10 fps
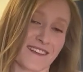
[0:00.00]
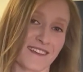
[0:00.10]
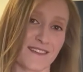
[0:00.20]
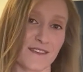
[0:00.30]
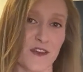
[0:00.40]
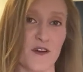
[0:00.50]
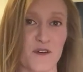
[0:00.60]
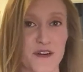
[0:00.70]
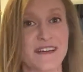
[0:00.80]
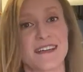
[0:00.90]

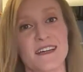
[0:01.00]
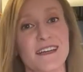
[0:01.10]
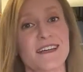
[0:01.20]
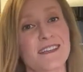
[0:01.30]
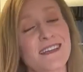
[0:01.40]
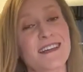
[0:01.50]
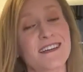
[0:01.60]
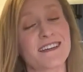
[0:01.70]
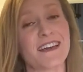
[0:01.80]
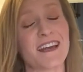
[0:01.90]
so it's key
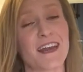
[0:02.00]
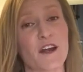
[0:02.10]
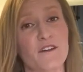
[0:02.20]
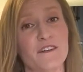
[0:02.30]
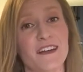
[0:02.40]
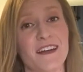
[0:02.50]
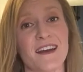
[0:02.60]
to take care of it.